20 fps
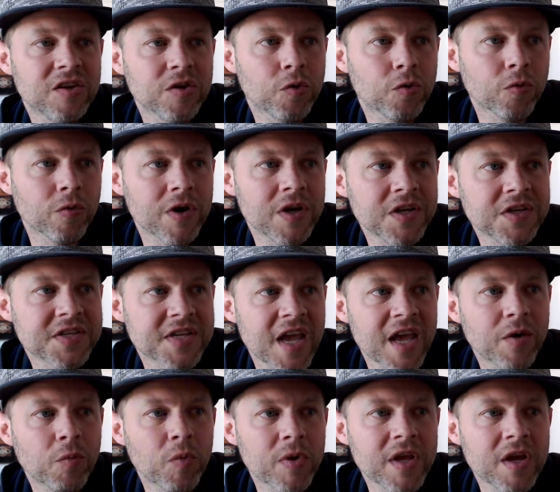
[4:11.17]
degrees,
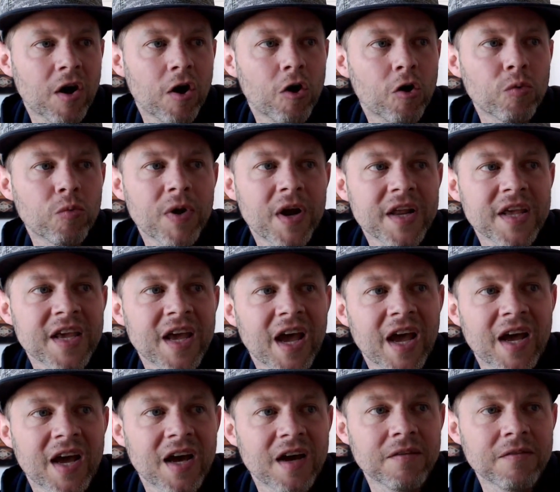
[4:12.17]
and we already
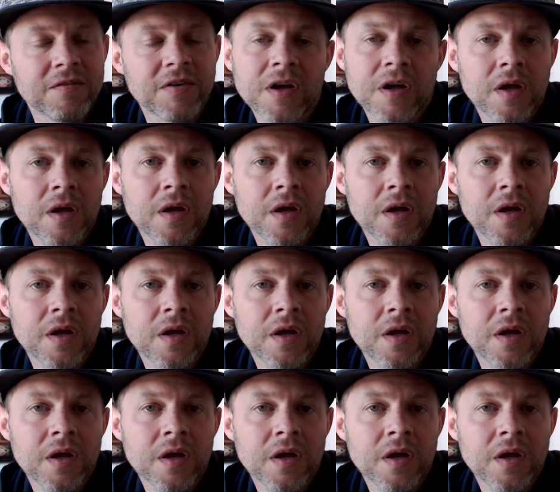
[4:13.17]
have